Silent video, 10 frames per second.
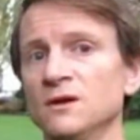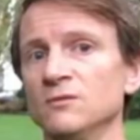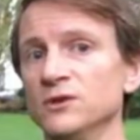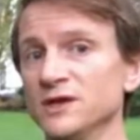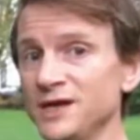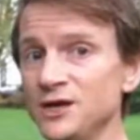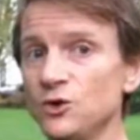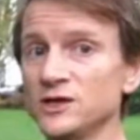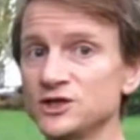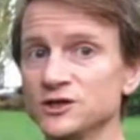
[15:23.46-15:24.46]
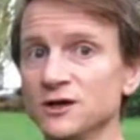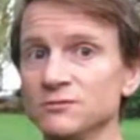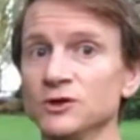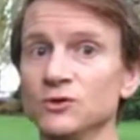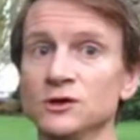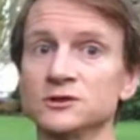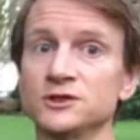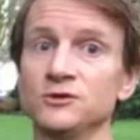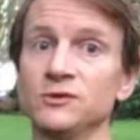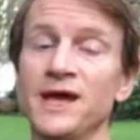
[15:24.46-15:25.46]
But the key question I'm going to ask
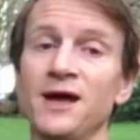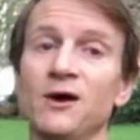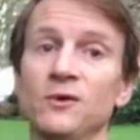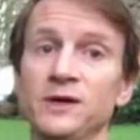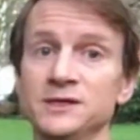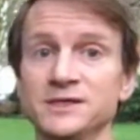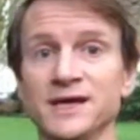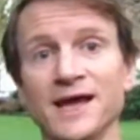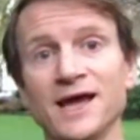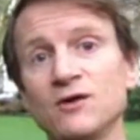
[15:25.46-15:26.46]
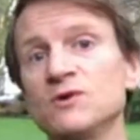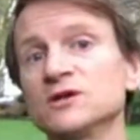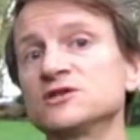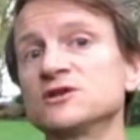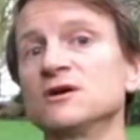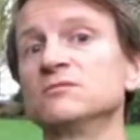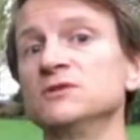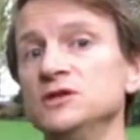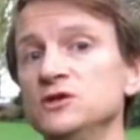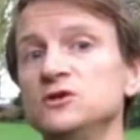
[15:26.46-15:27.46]
you now is, how much time
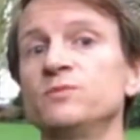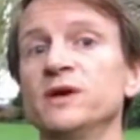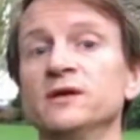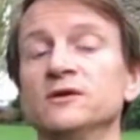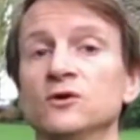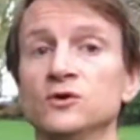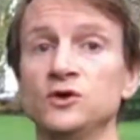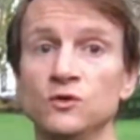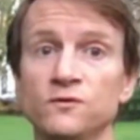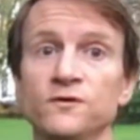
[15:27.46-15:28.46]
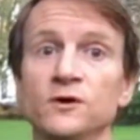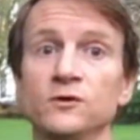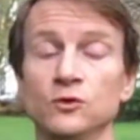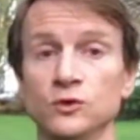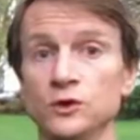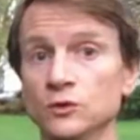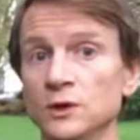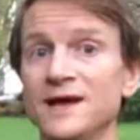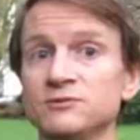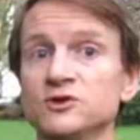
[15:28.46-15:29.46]
do you spend on your phone or your
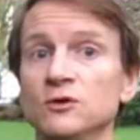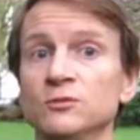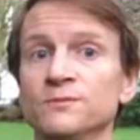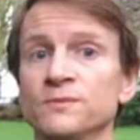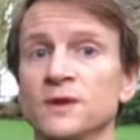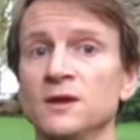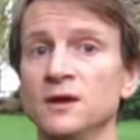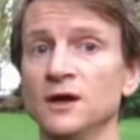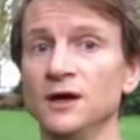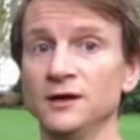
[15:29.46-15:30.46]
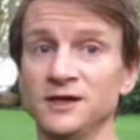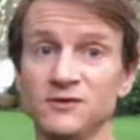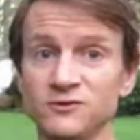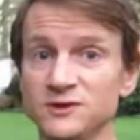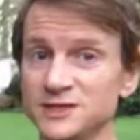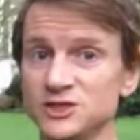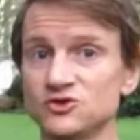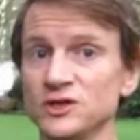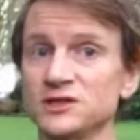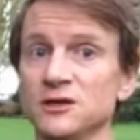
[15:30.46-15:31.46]
laptop? And given this
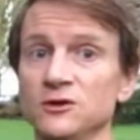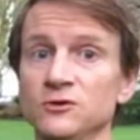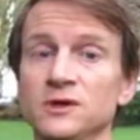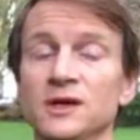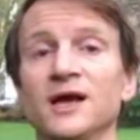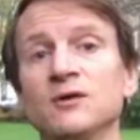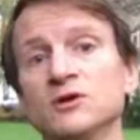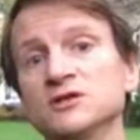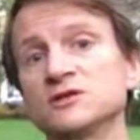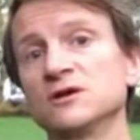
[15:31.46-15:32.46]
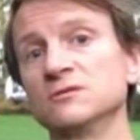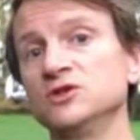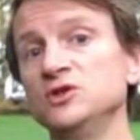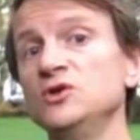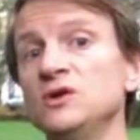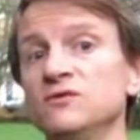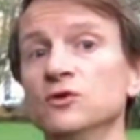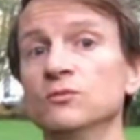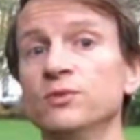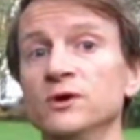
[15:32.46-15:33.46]
stress load, how much time do you give
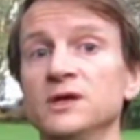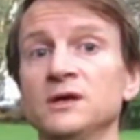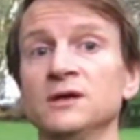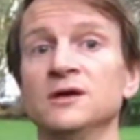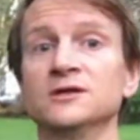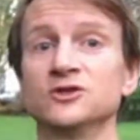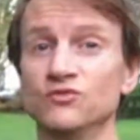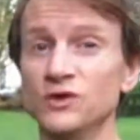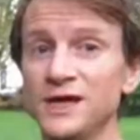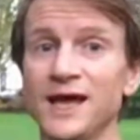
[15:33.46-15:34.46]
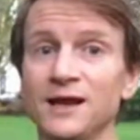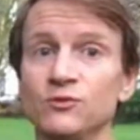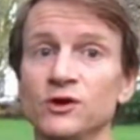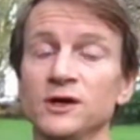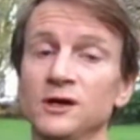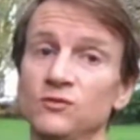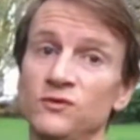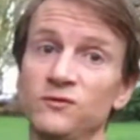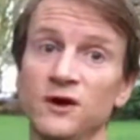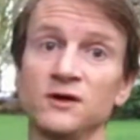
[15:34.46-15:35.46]
your body to recalibrate and
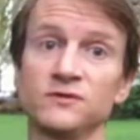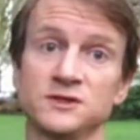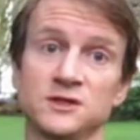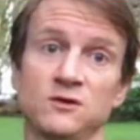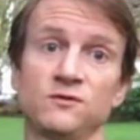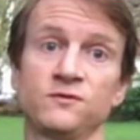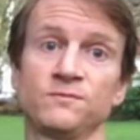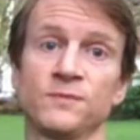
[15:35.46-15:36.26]
revive itself?